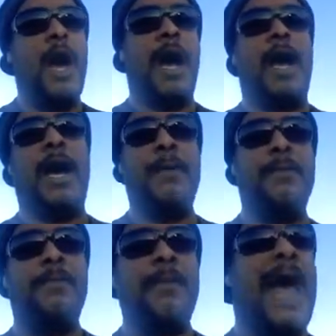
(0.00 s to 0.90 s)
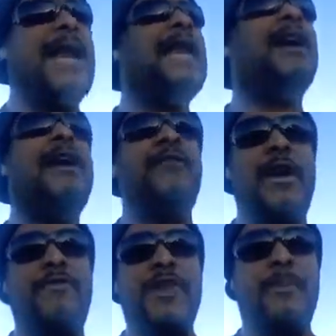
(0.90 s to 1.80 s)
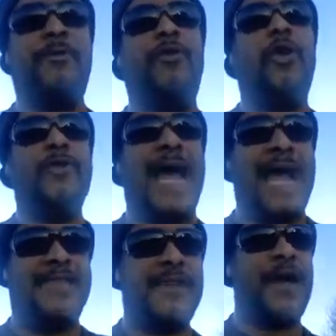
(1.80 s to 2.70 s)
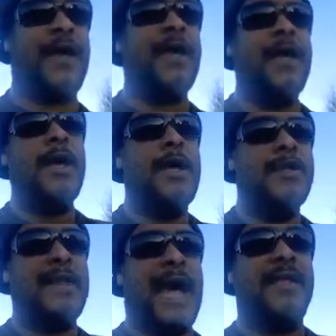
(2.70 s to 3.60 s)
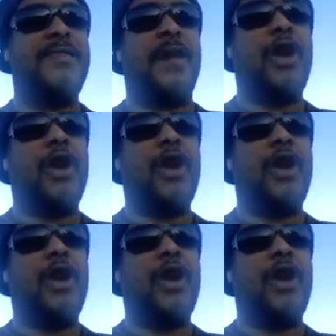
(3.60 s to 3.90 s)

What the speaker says: and any other type of law that